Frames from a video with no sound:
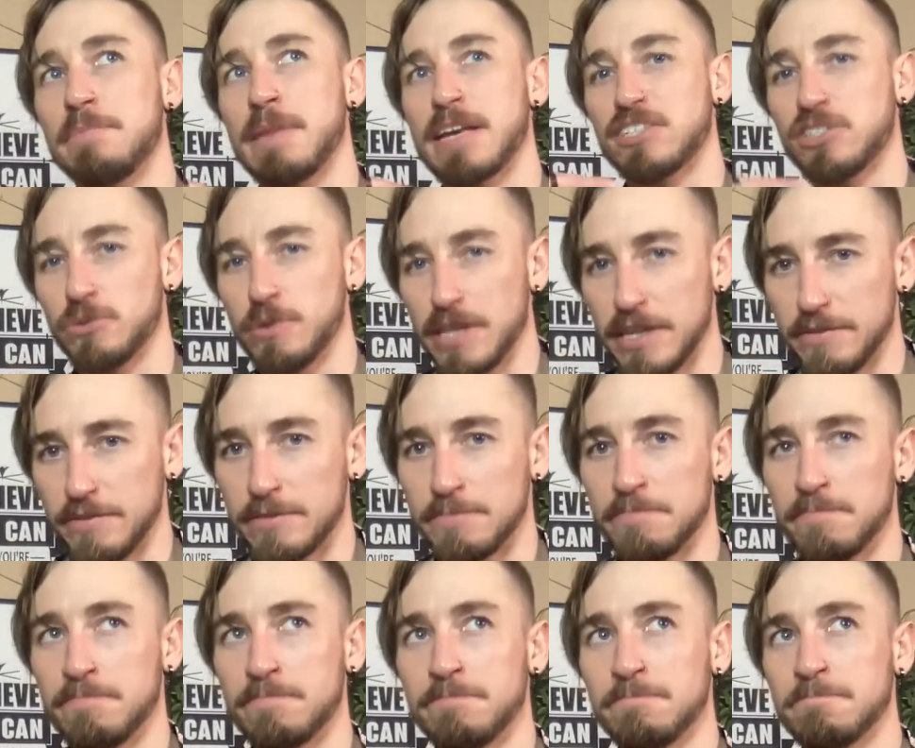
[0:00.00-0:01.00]
it makes you
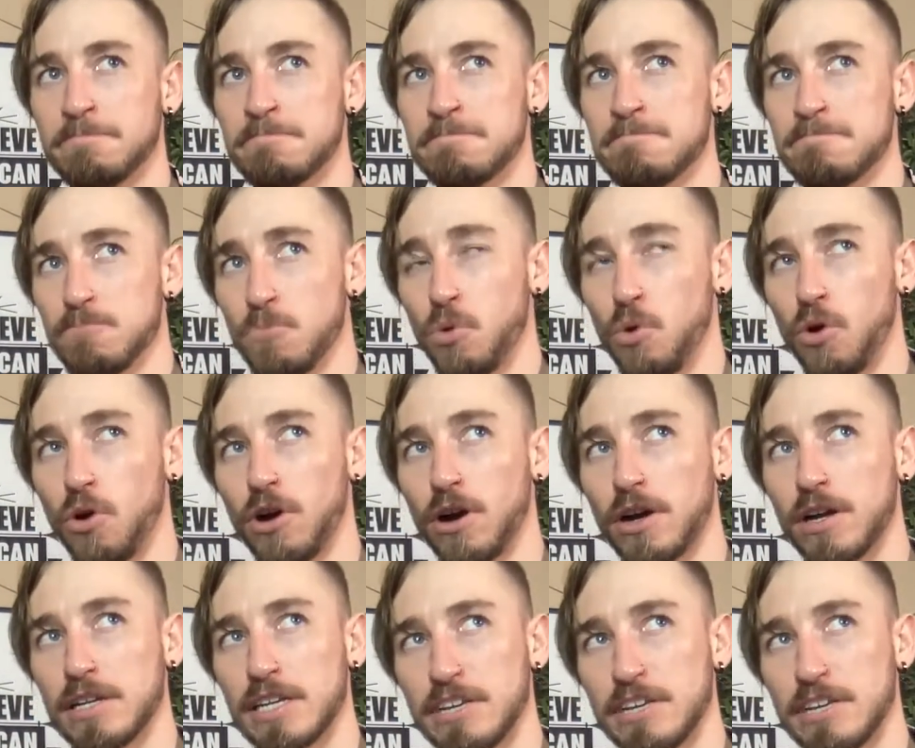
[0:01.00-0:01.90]
even more,